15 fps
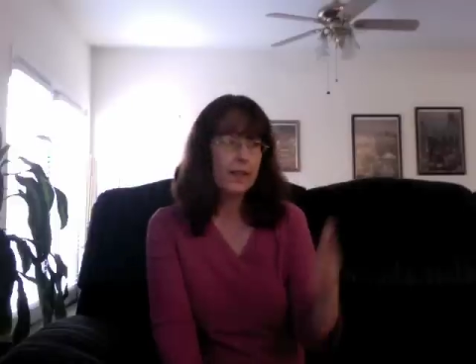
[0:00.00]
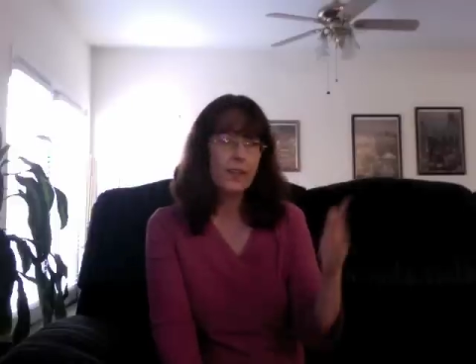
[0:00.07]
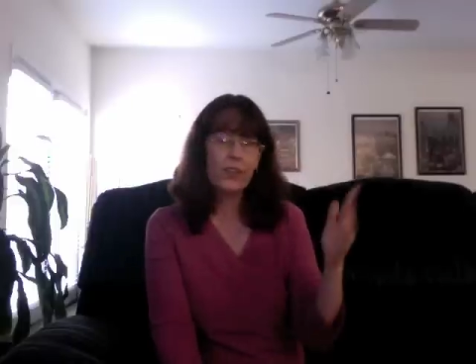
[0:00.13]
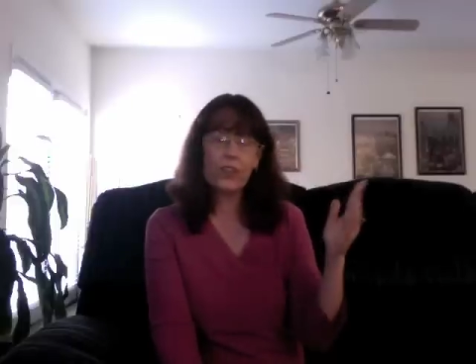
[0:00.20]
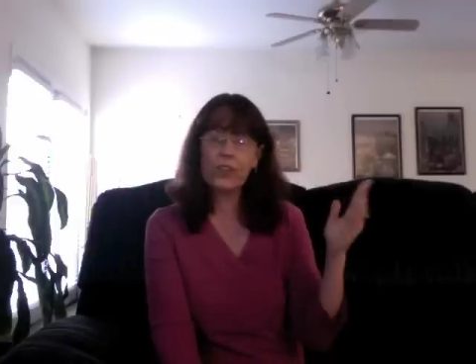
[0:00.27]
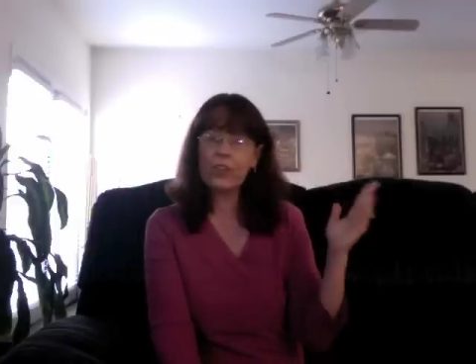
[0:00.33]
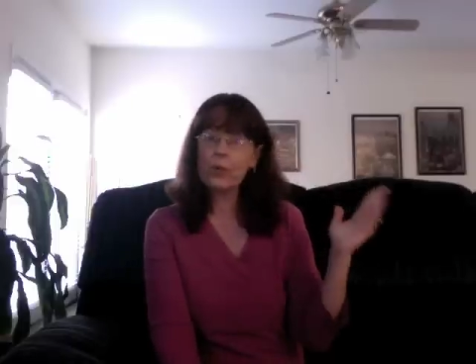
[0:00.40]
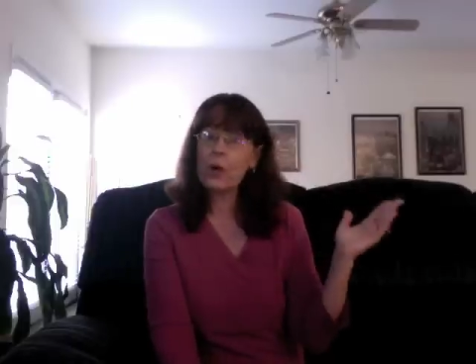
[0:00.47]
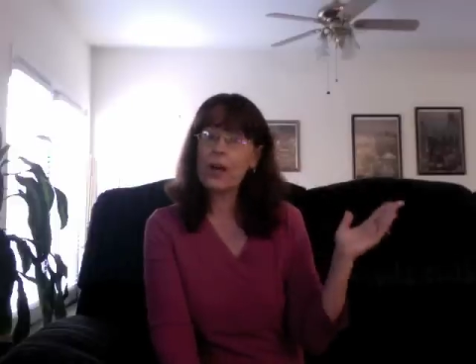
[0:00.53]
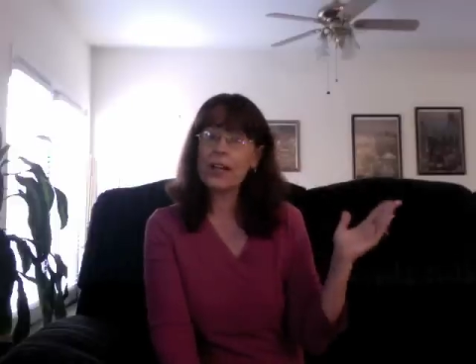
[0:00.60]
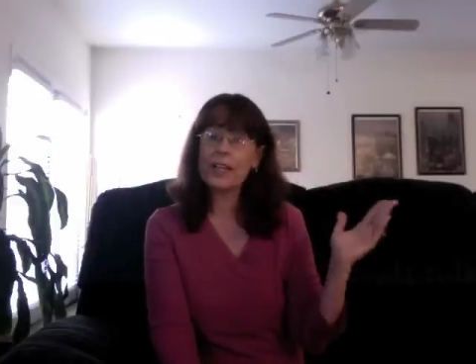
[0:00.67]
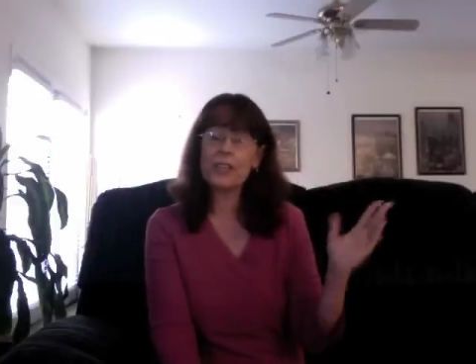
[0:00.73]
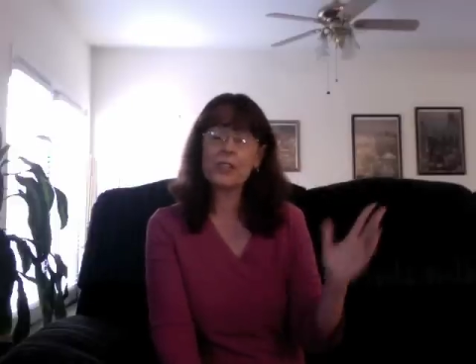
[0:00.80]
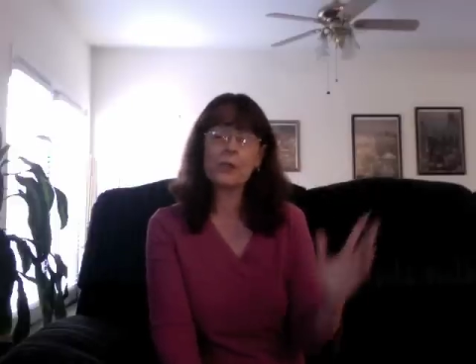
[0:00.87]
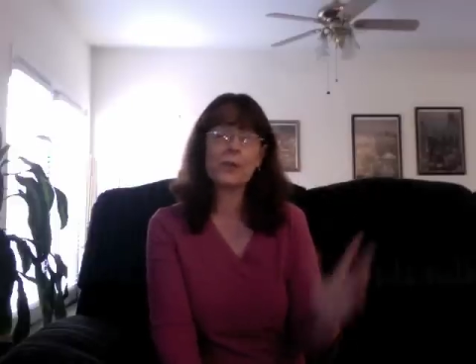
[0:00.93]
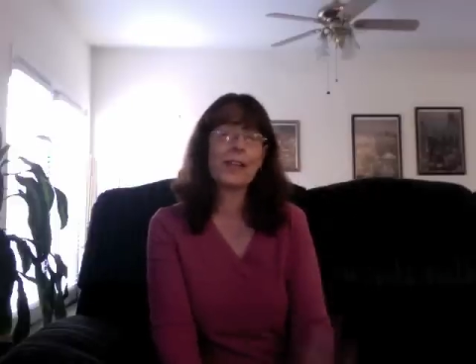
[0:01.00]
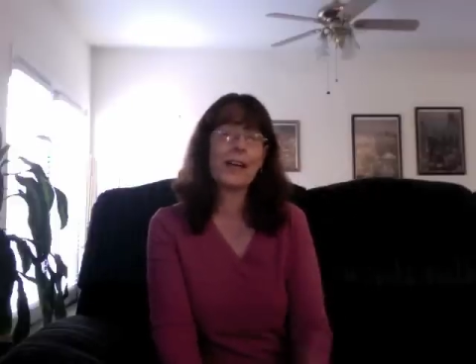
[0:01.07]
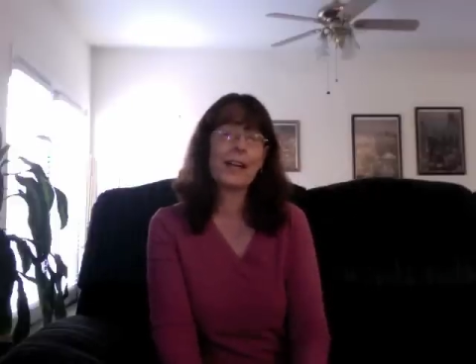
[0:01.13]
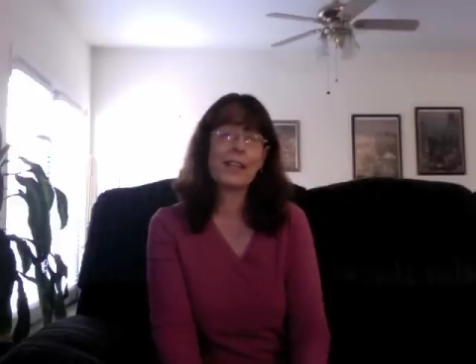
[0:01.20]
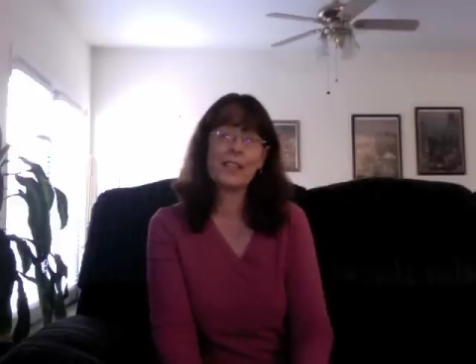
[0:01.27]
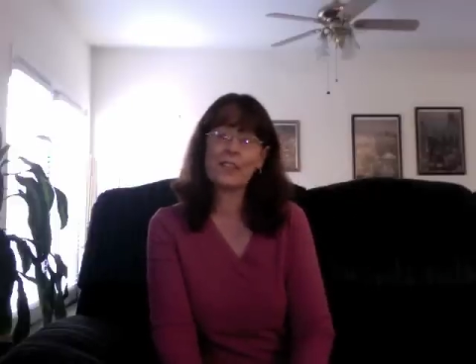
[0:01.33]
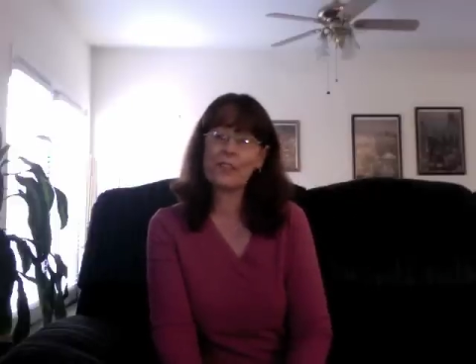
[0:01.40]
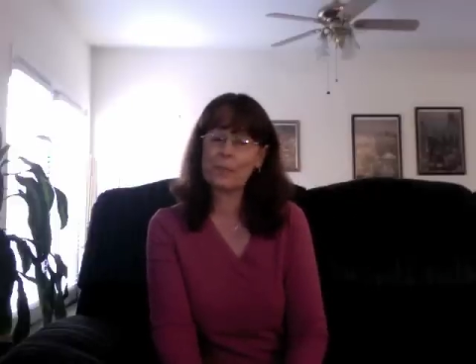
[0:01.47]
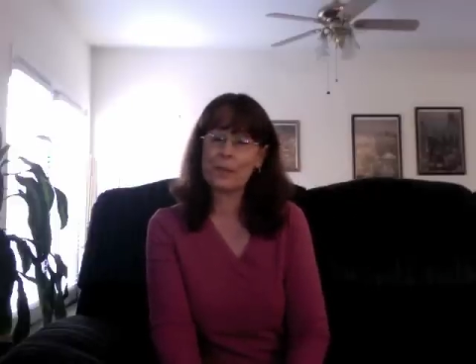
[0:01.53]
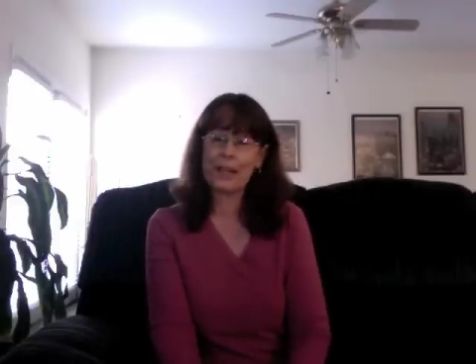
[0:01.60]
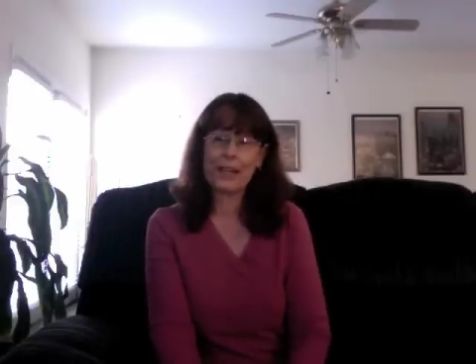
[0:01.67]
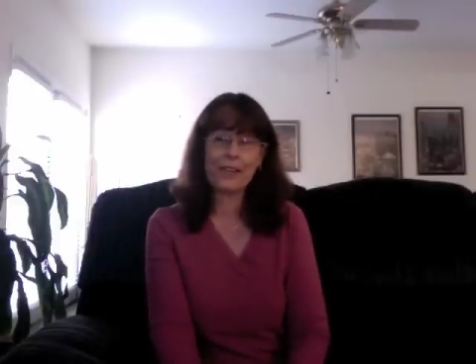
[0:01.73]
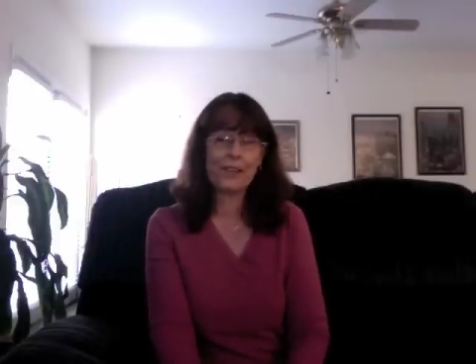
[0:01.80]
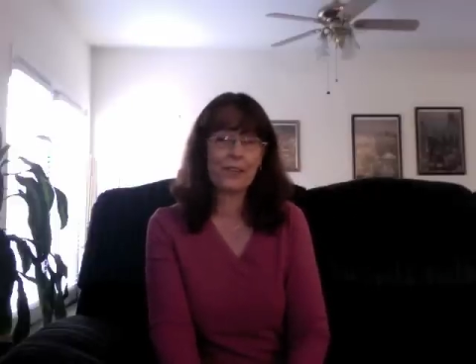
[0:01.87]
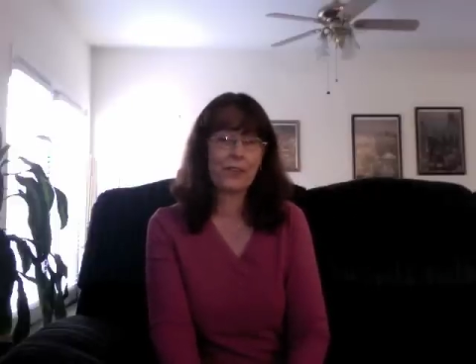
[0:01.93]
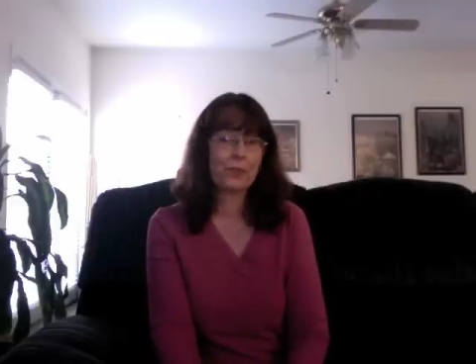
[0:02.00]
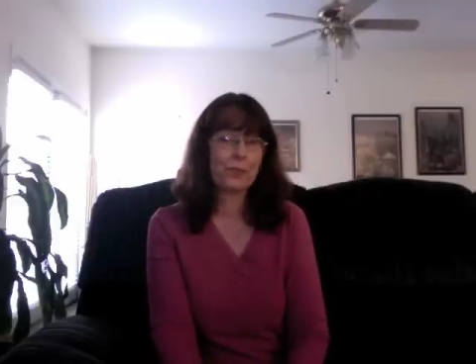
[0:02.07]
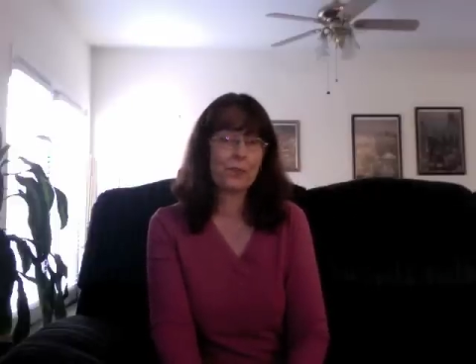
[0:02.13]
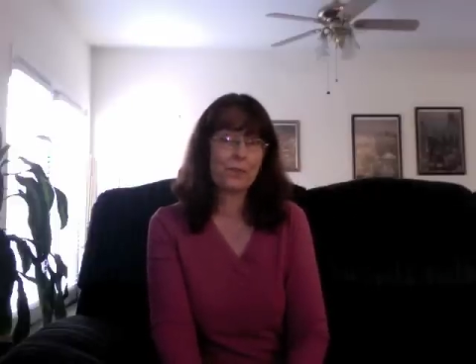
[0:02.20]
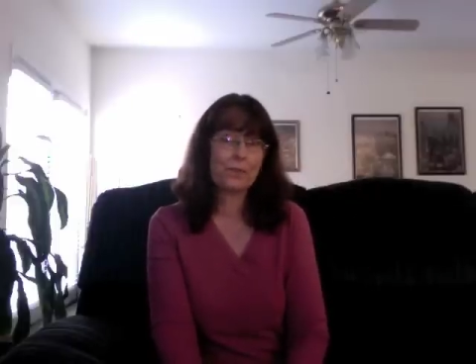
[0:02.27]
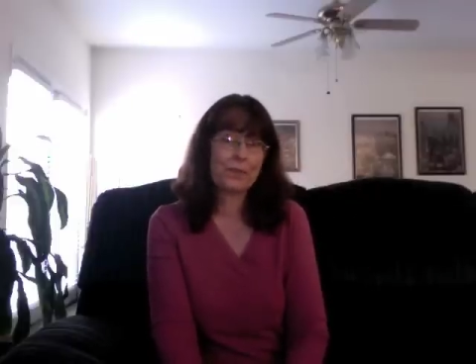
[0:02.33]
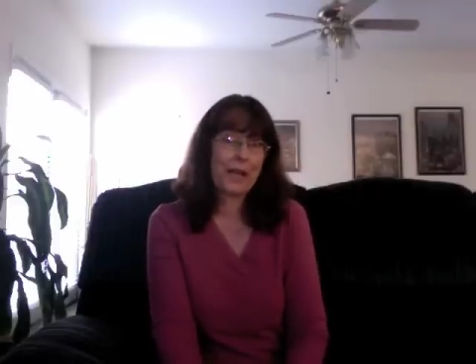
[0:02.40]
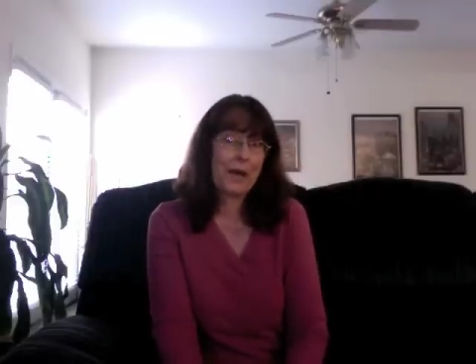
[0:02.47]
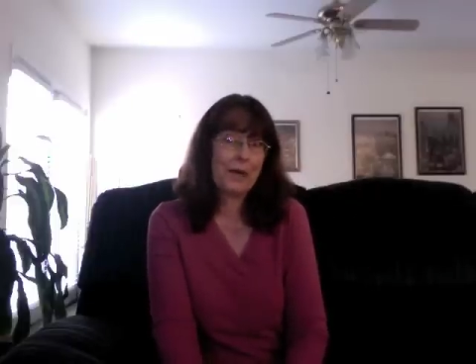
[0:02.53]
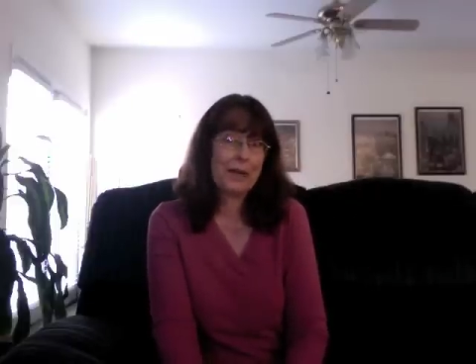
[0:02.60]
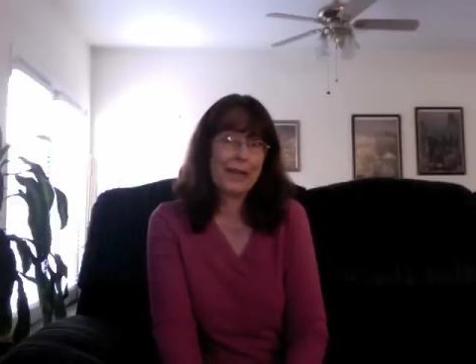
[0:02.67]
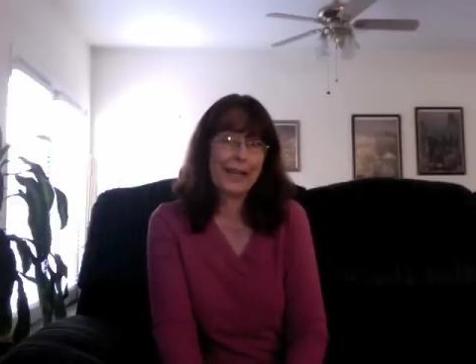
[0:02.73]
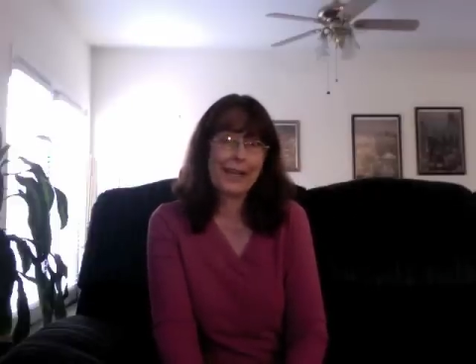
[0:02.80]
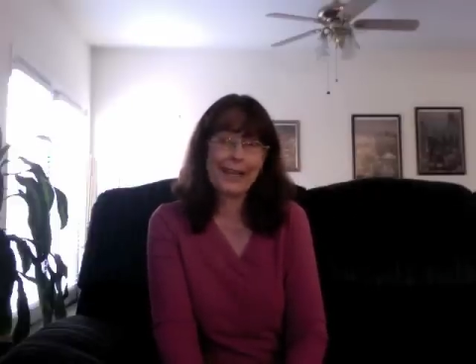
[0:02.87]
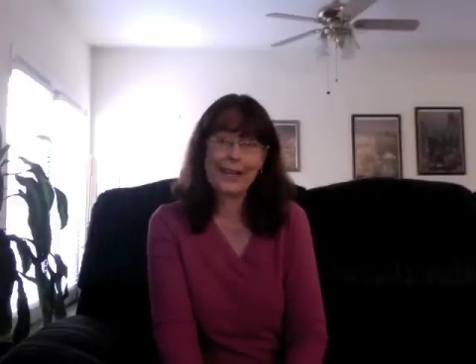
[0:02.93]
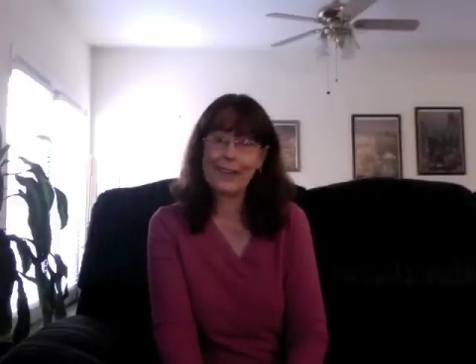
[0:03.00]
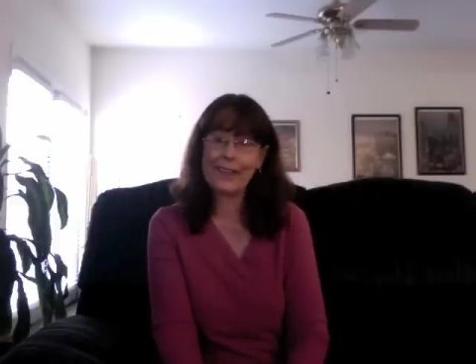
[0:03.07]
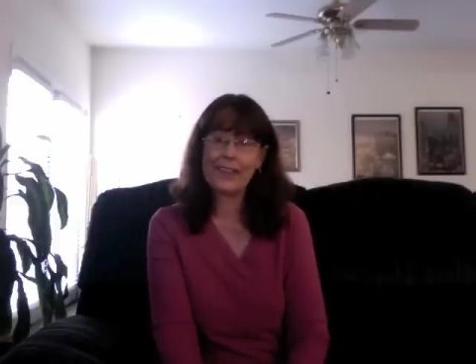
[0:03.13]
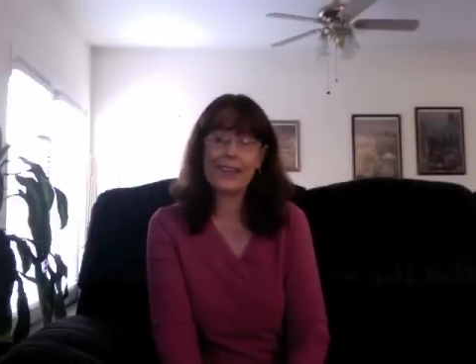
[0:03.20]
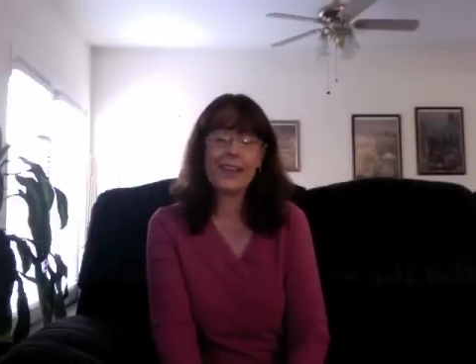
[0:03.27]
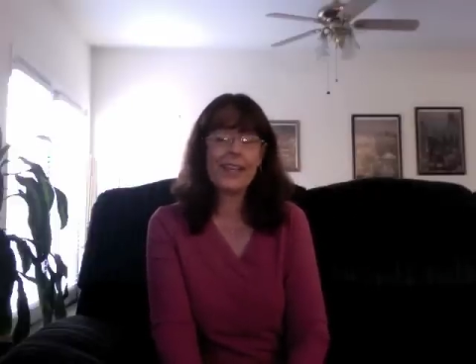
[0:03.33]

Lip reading: You can walk into a lot of different places nowadays,